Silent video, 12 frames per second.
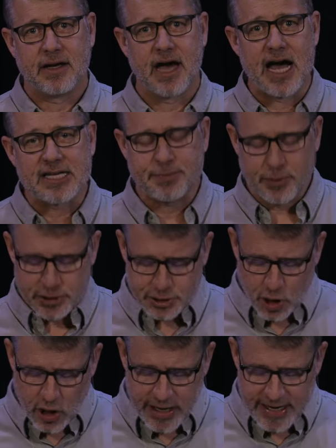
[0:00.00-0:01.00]
Gospel
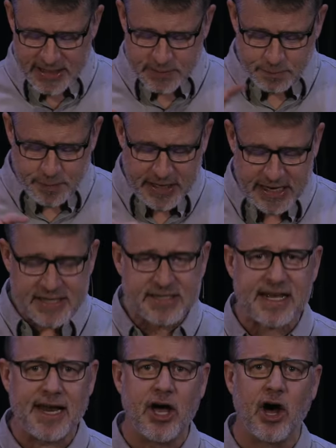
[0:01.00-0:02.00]
joy is
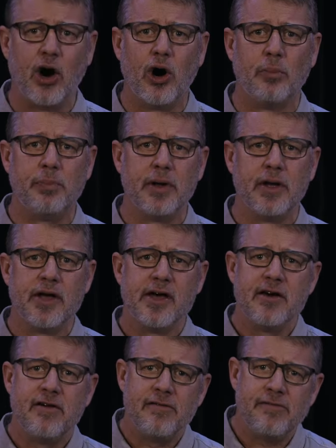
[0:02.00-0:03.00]
peace and hope
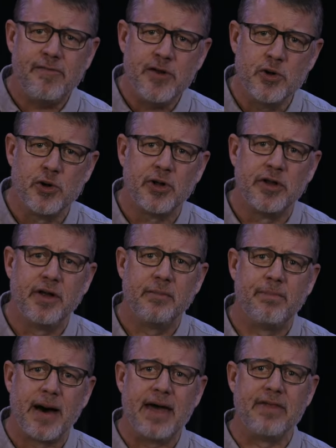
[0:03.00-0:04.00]

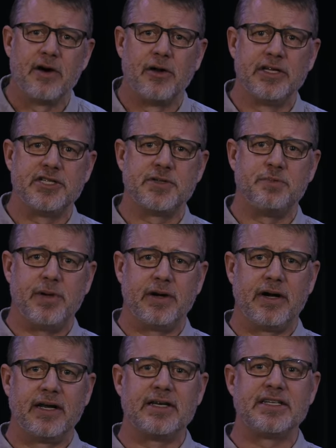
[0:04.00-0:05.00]
fueled by the Holy
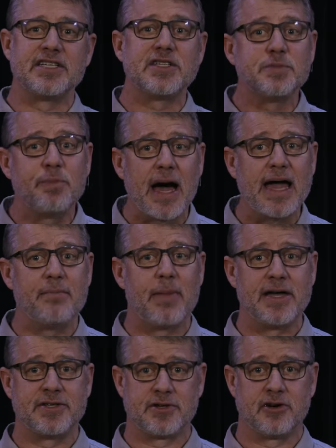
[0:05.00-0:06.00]
Spirit despite
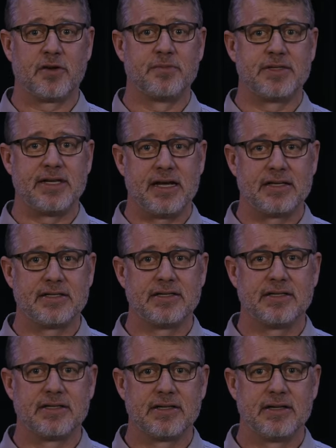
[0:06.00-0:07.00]
my
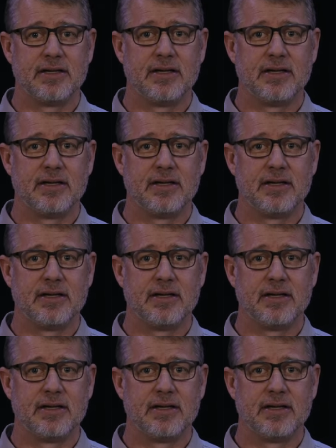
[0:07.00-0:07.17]
circumstances.